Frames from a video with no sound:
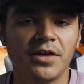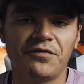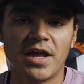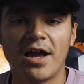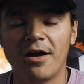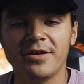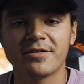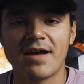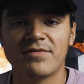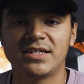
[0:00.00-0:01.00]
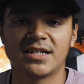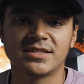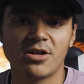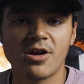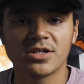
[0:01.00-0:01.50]
If not, I'll either have a size
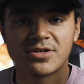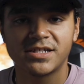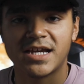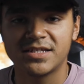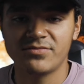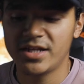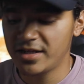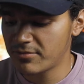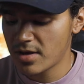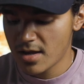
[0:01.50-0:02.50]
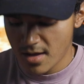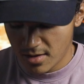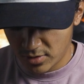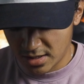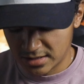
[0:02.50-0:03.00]
large or a size medium,
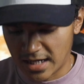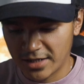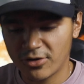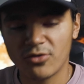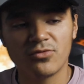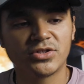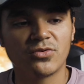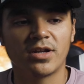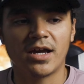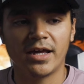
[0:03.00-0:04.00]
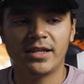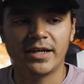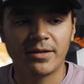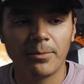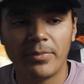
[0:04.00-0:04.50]
because I don't know which one I
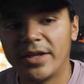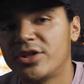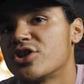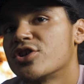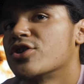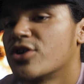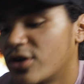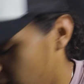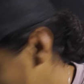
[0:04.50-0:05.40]
like better.